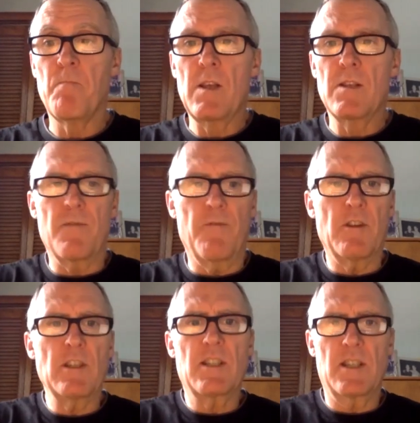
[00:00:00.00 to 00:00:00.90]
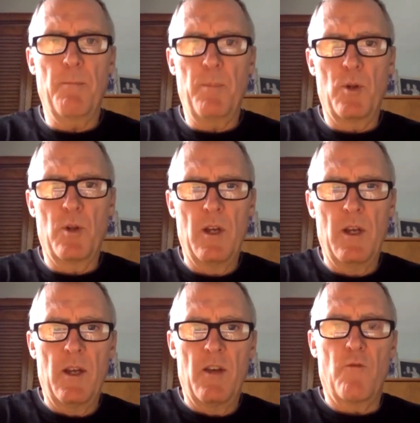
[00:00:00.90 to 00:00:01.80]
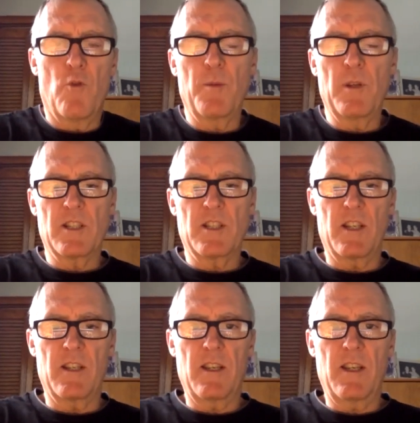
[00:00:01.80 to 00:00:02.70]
some very simple formulas that